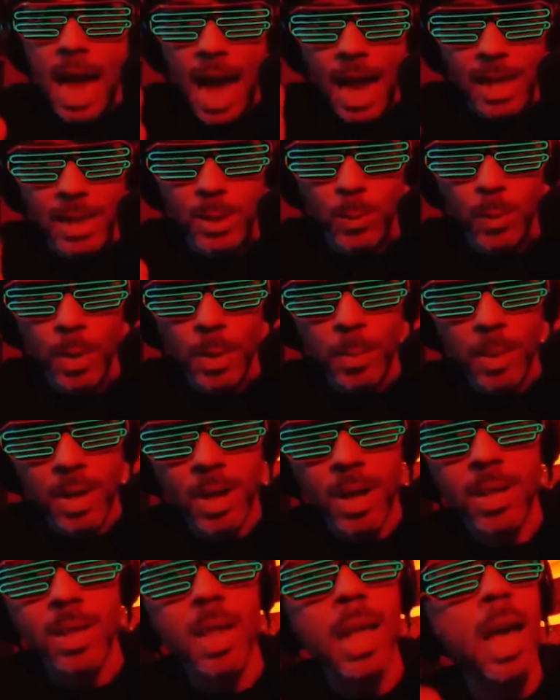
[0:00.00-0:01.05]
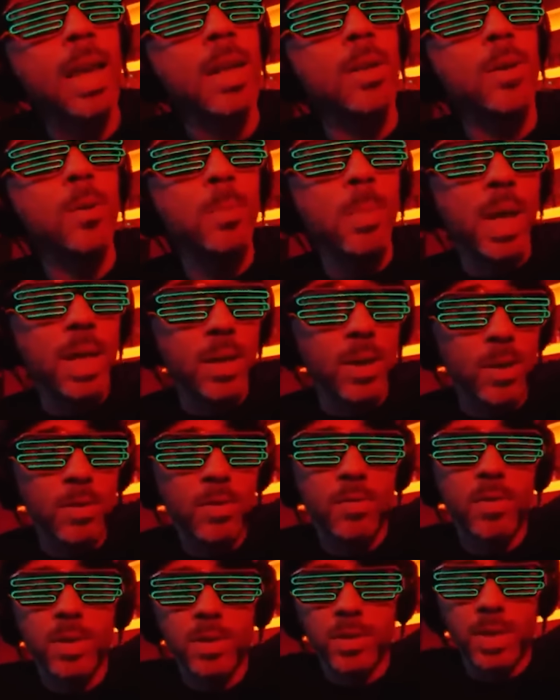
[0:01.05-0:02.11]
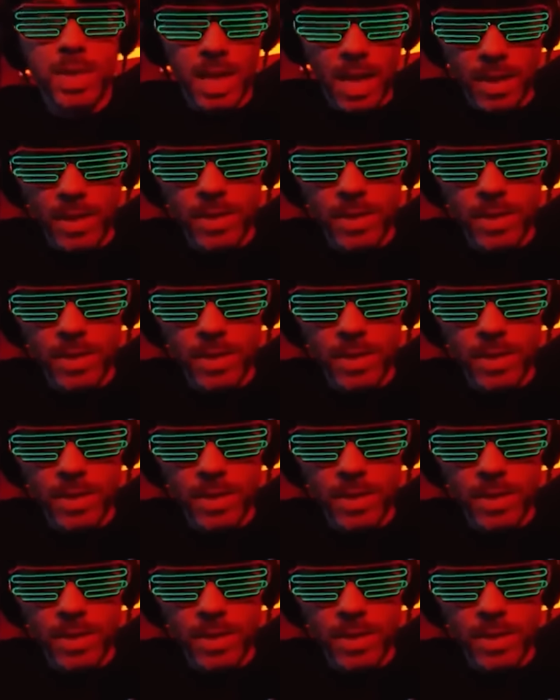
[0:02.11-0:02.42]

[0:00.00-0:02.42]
not even on the same wavelength as